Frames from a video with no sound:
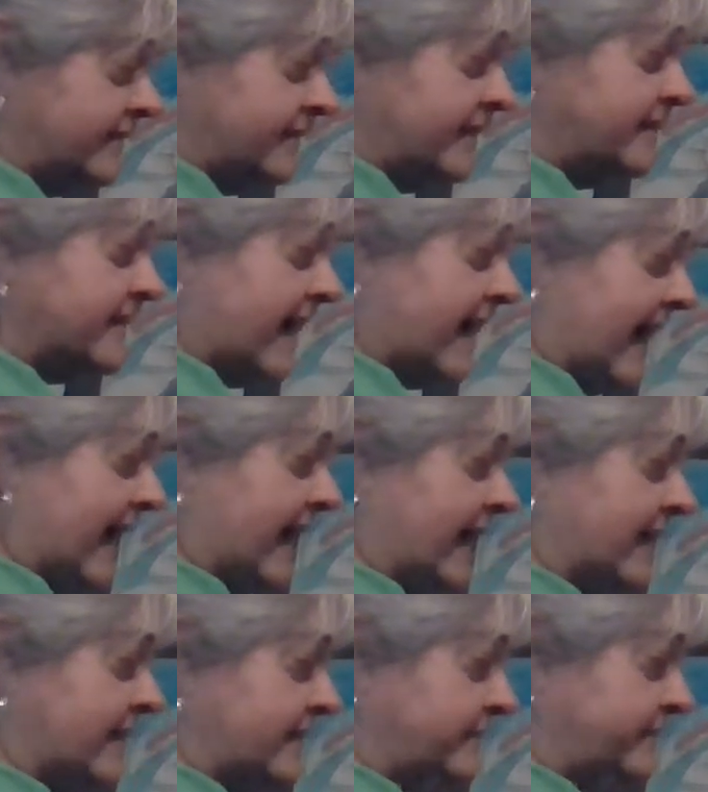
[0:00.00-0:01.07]
says
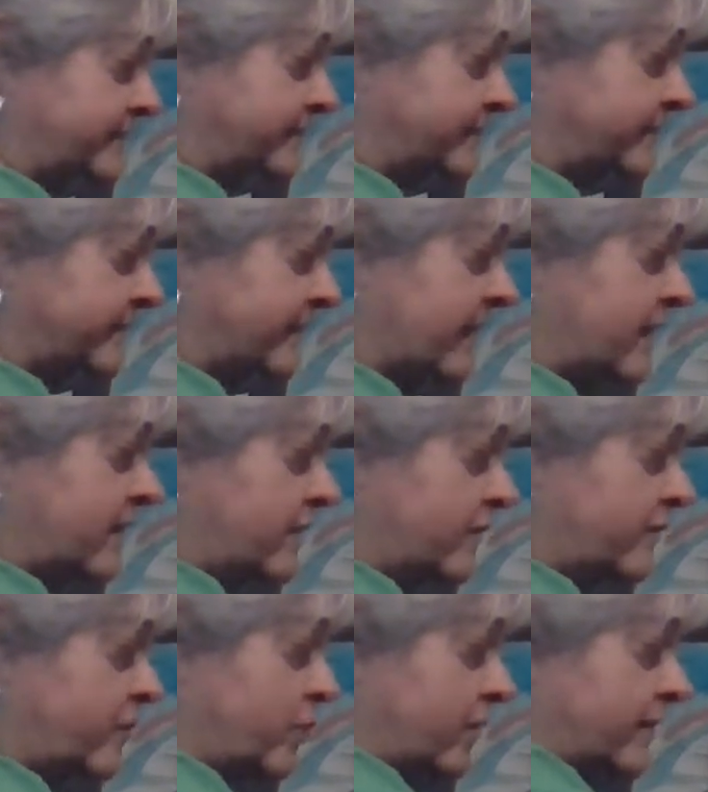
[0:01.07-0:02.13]
add.
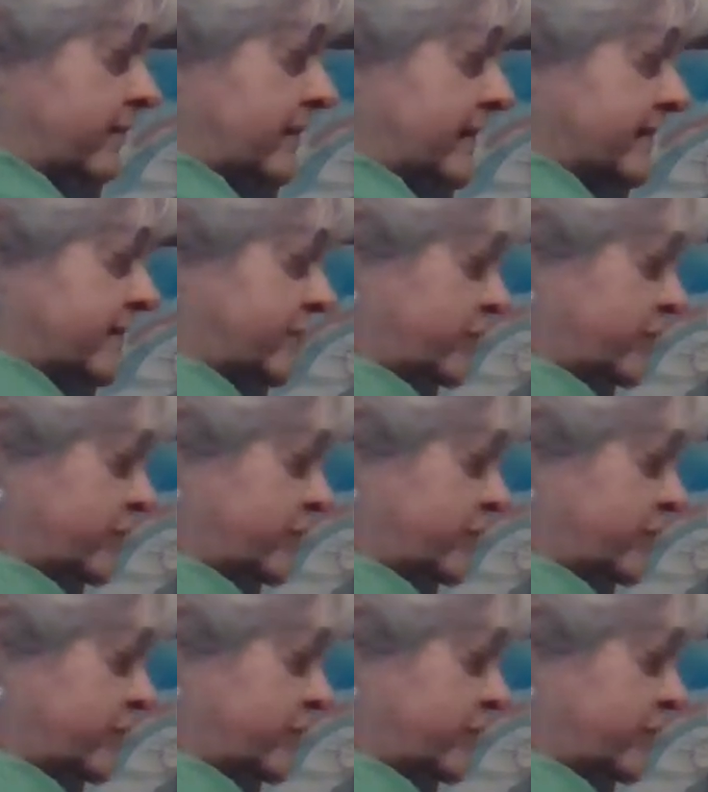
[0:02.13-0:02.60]
40 plus